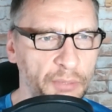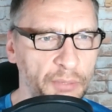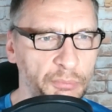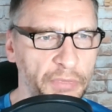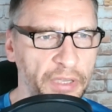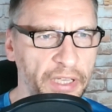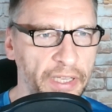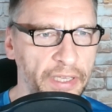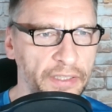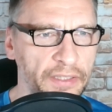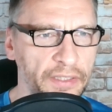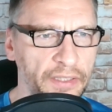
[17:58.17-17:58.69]

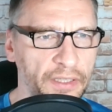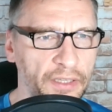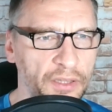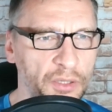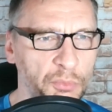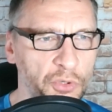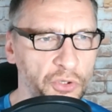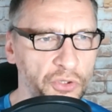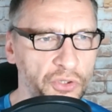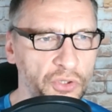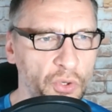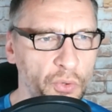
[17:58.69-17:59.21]
And the
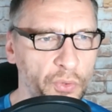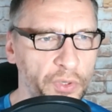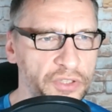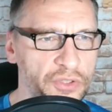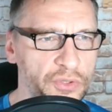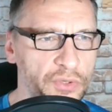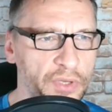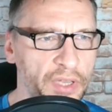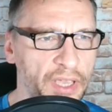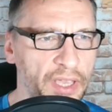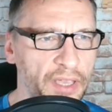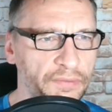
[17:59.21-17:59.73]
more tokens
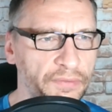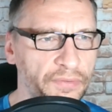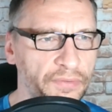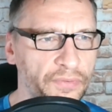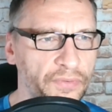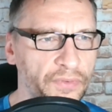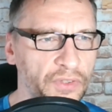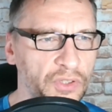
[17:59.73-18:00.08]
you have,